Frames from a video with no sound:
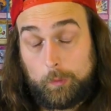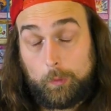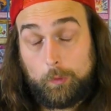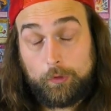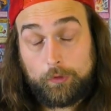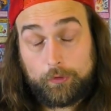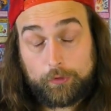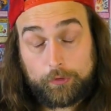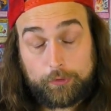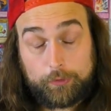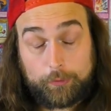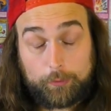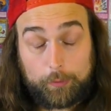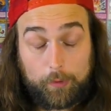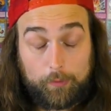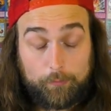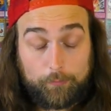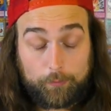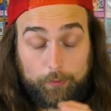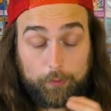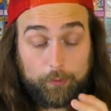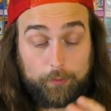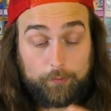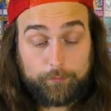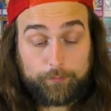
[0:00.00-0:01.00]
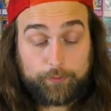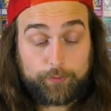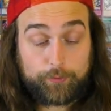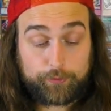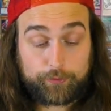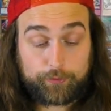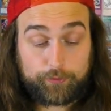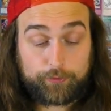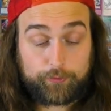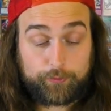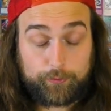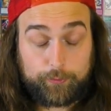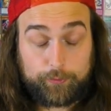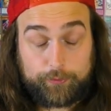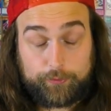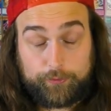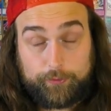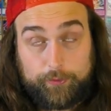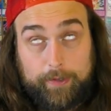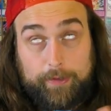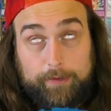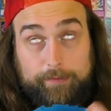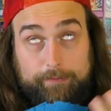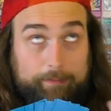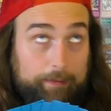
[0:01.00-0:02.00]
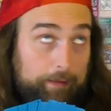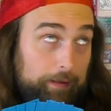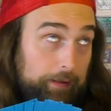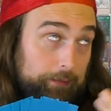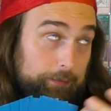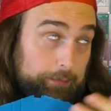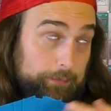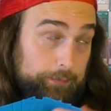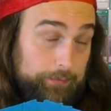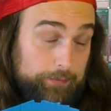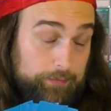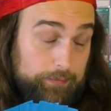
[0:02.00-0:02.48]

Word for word: Or the new Overload Fusion Searcher, I, I don't